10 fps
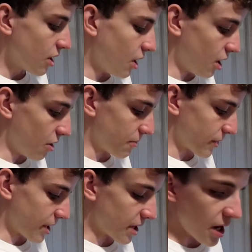
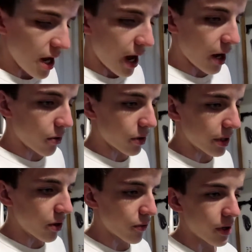then I don't
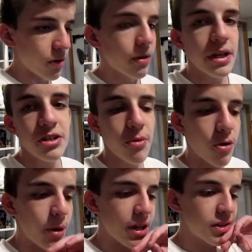really know if they're going to release them
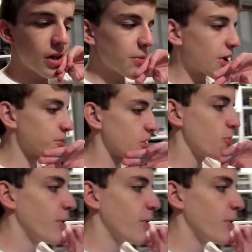all by the time it comes out.